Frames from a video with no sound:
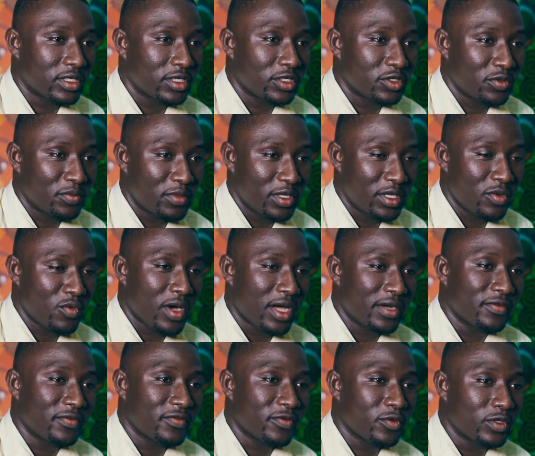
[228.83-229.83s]
should be 1
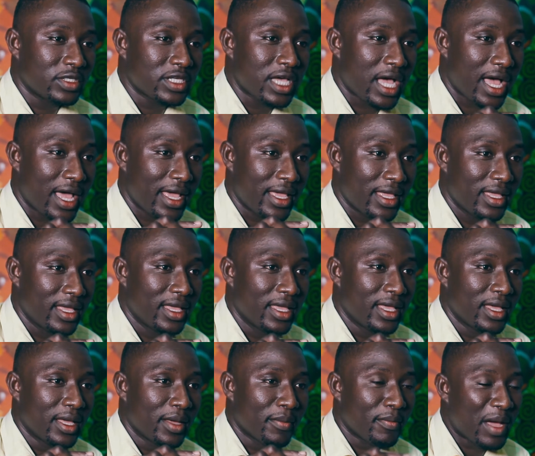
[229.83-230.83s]
foot high,
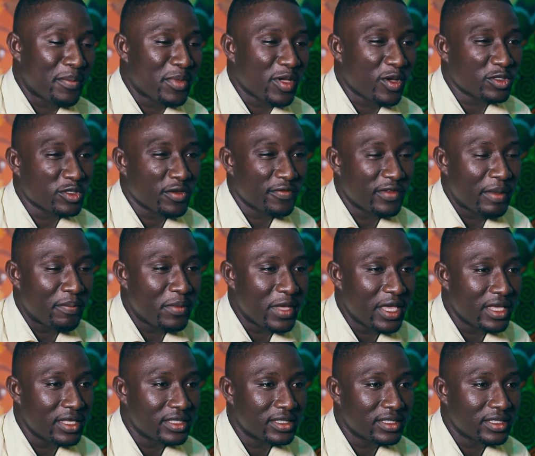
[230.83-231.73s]
but because of the base,